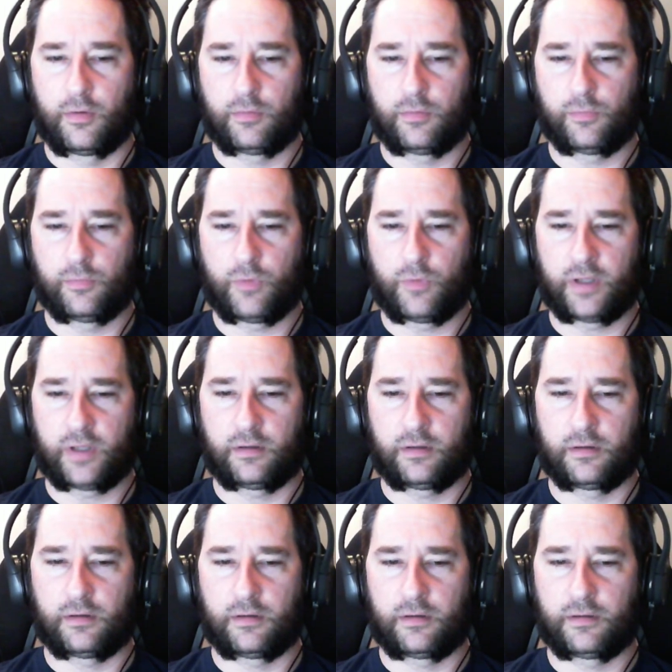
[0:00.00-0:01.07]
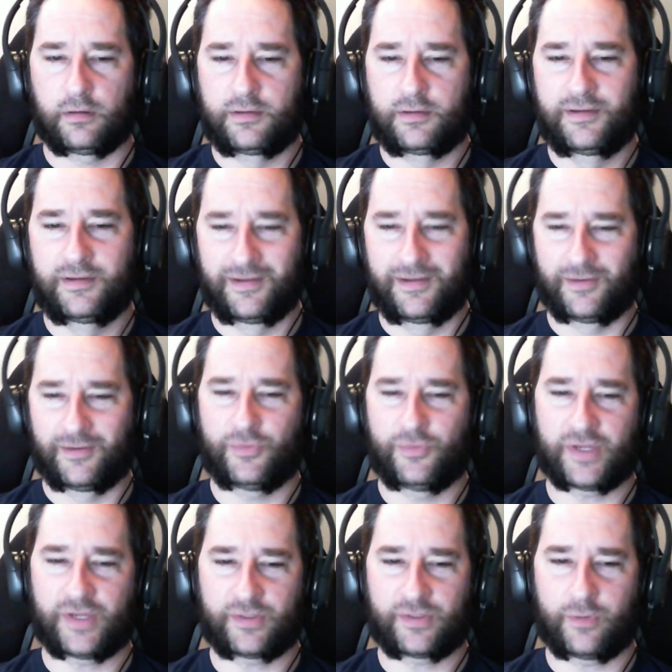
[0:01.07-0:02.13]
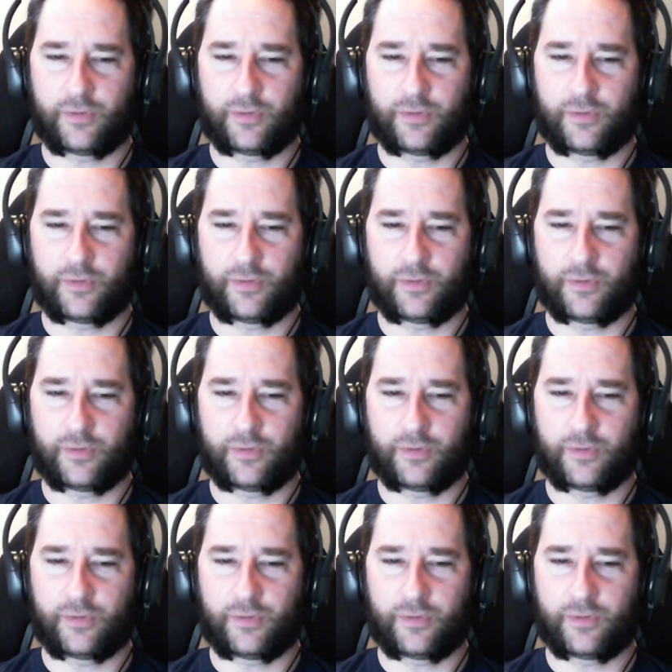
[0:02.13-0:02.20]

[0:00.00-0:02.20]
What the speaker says: What? Who's asking what?